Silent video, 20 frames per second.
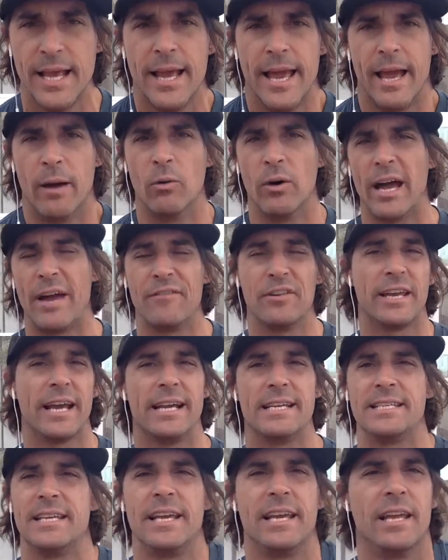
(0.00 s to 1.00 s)
And we'll have you
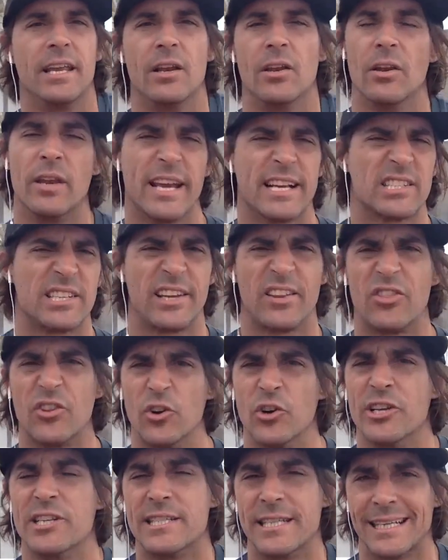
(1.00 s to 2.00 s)
guys in the next like
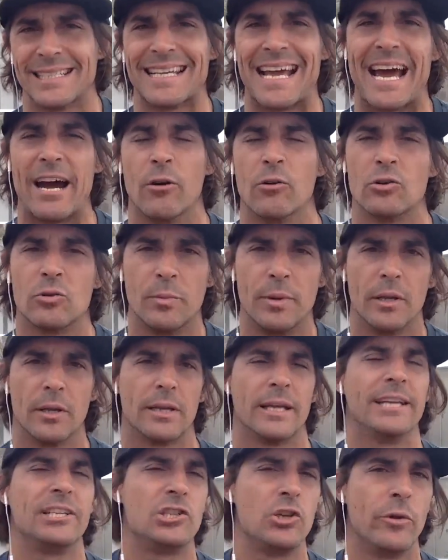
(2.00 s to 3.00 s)
36 hours. We'll be able to
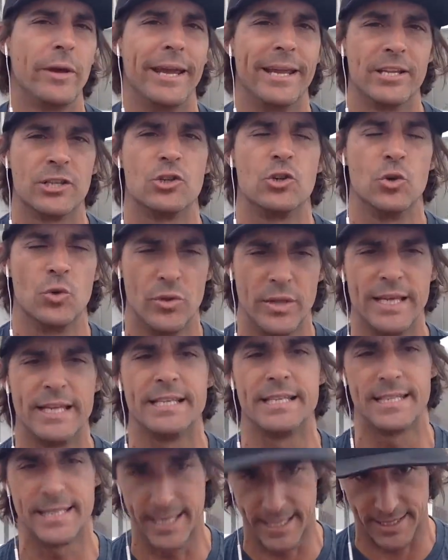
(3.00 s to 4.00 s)
get you into the
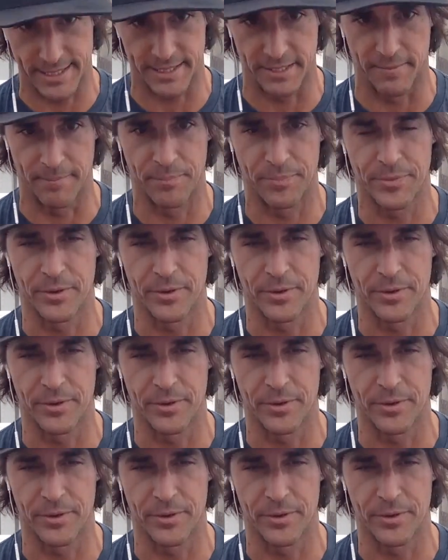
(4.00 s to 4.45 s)
system.